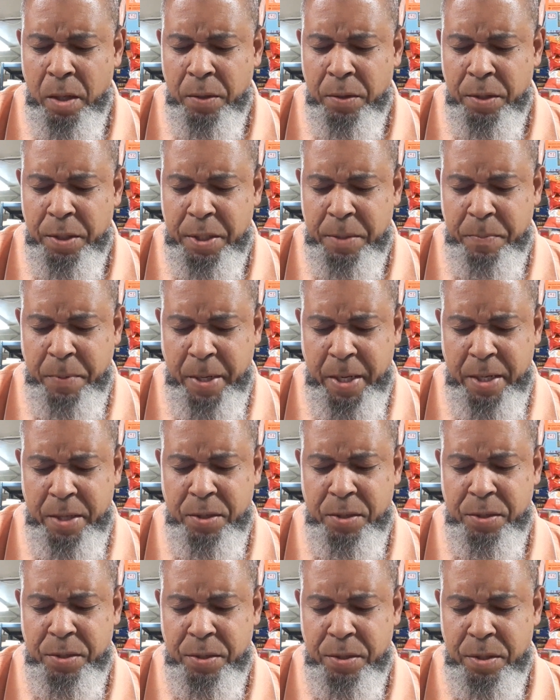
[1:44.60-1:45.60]
The
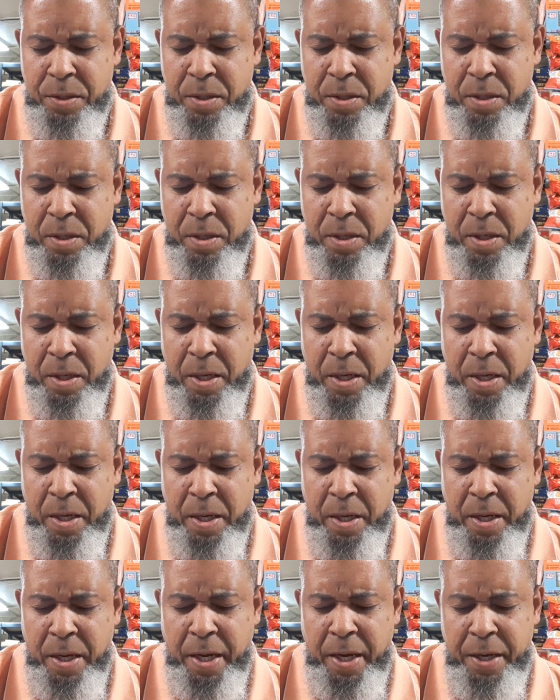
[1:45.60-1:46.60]
Spanish
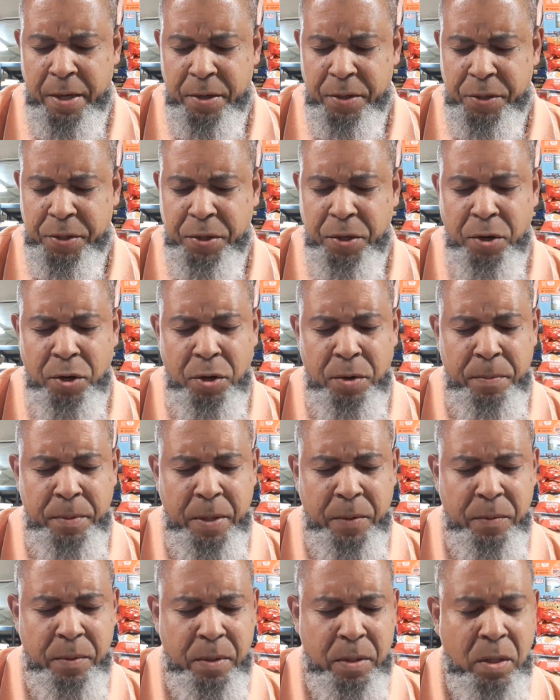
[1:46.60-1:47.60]
had a term they
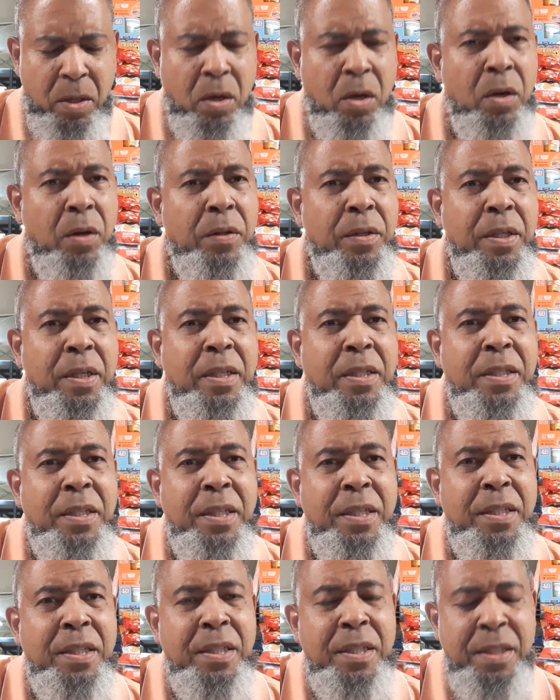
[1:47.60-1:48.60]
would call the
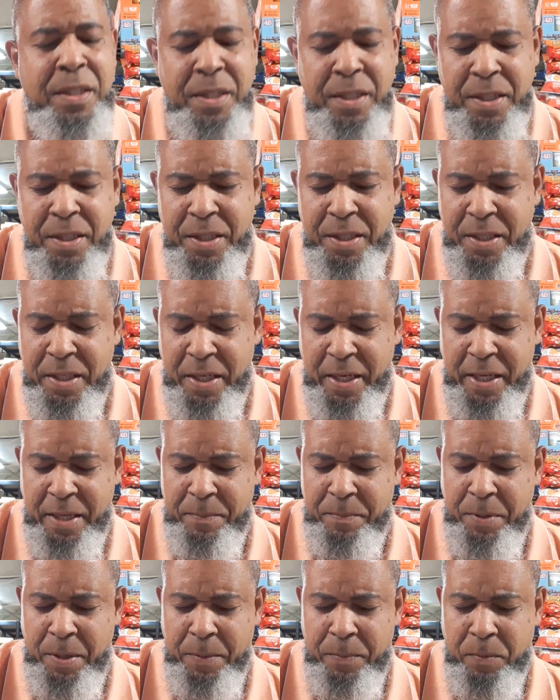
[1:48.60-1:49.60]
indigenous and
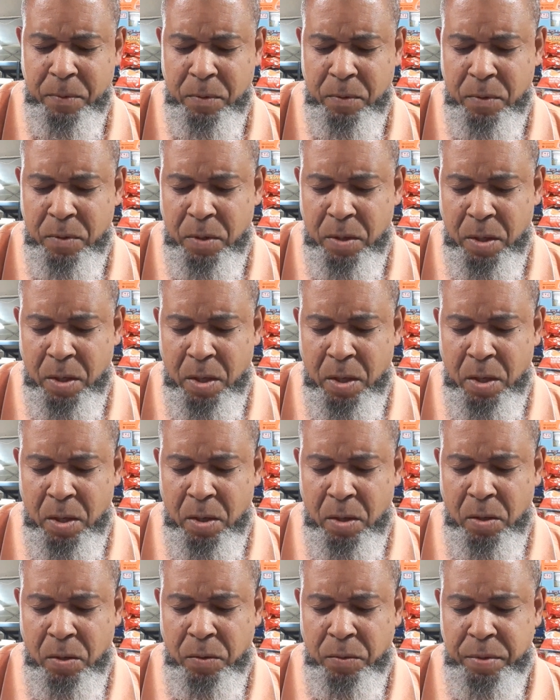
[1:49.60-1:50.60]
enslaved people,
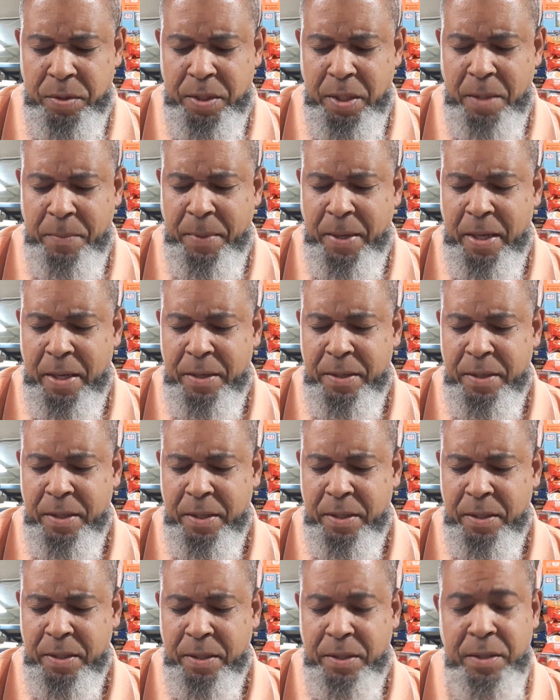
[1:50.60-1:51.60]
who somehow or
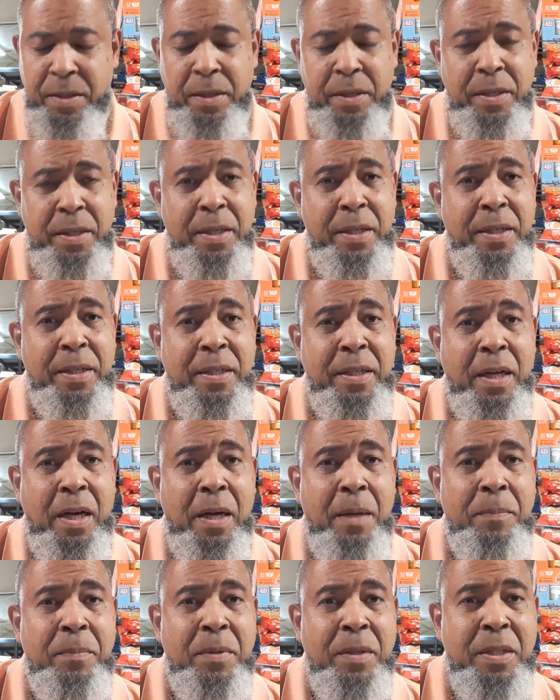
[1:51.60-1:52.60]
another couldn't
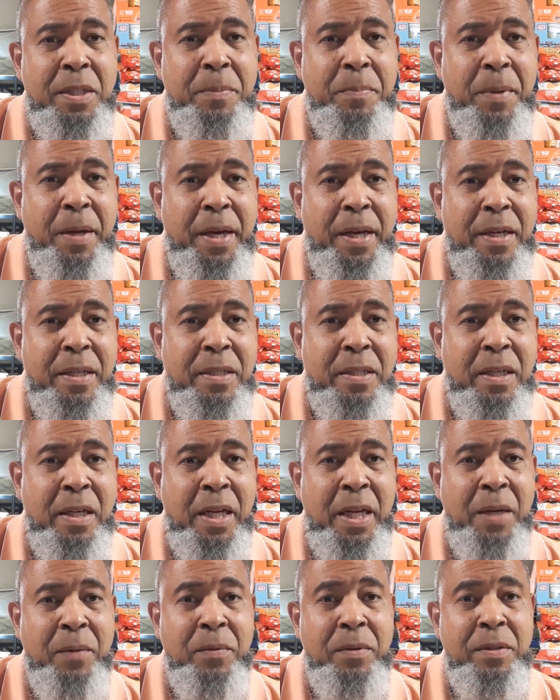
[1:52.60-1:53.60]
adopt the Spanish
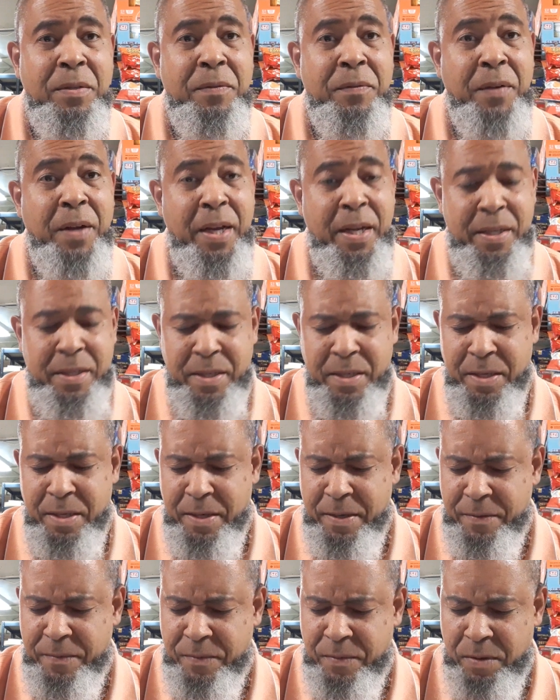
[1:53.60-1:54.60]
language fast
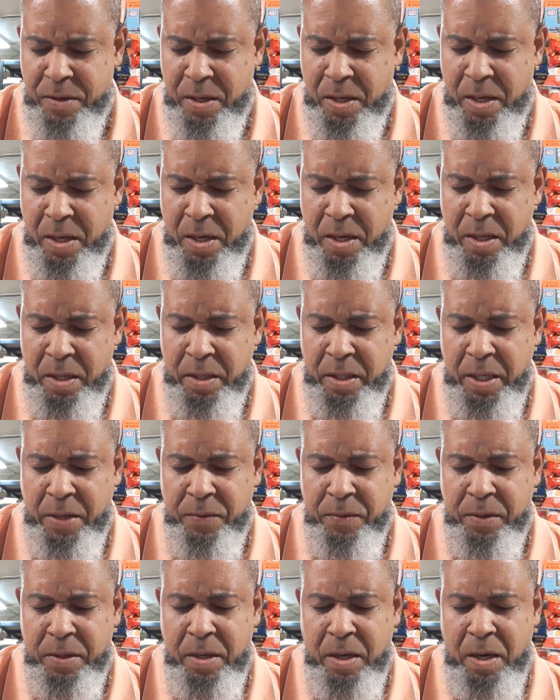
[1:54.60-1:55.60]
enough. They
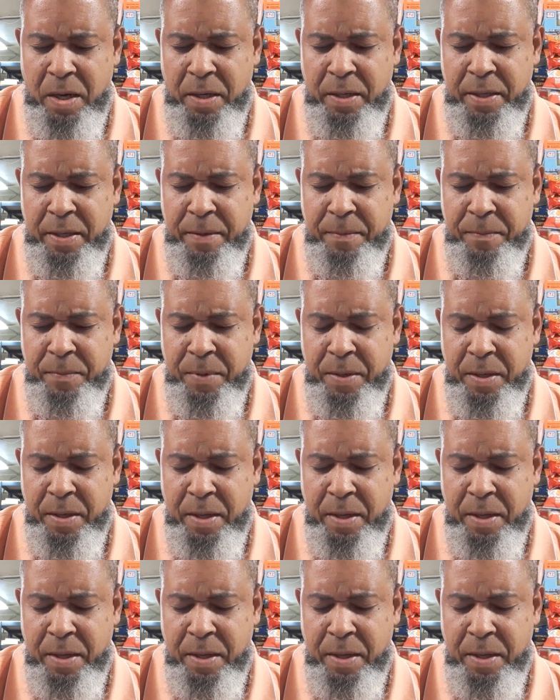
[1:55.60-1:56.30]
would call them